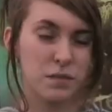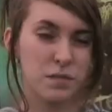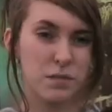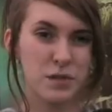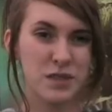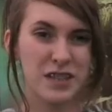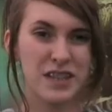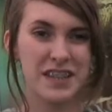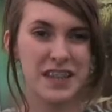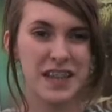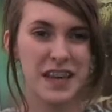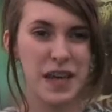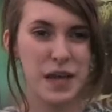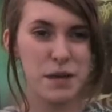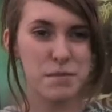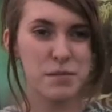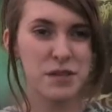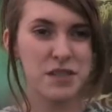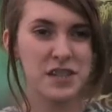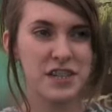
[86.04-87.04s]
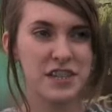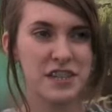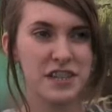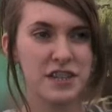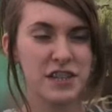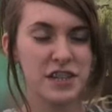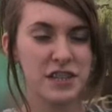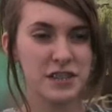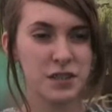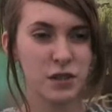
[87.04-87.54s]
Mostly the images
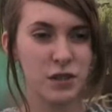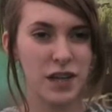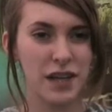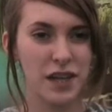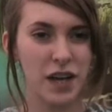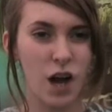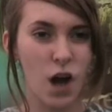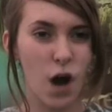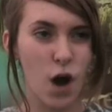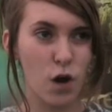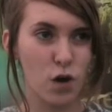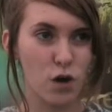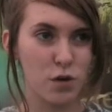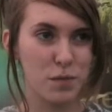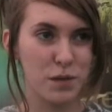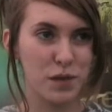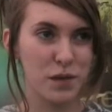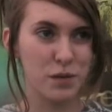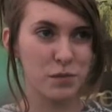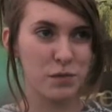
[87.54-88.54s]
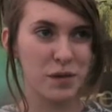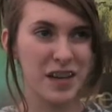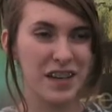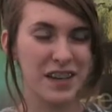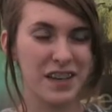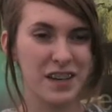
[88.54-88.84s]
is just so like horrible that we're